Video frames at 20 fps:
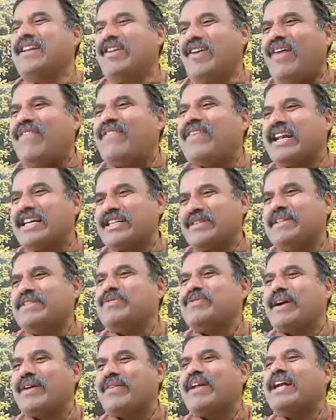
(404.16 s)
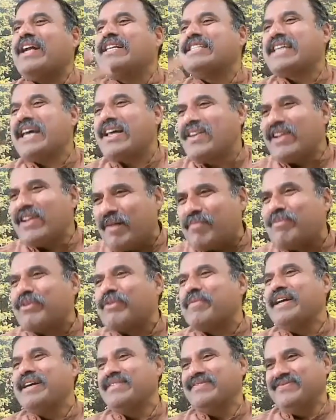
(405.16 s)
Law of attraction means whatever I desire will come
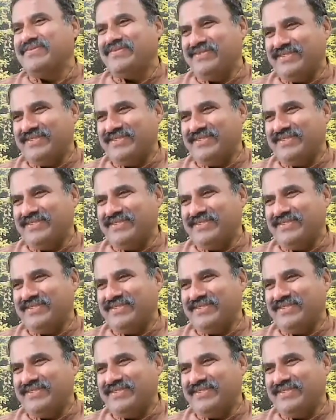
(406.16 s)
to me.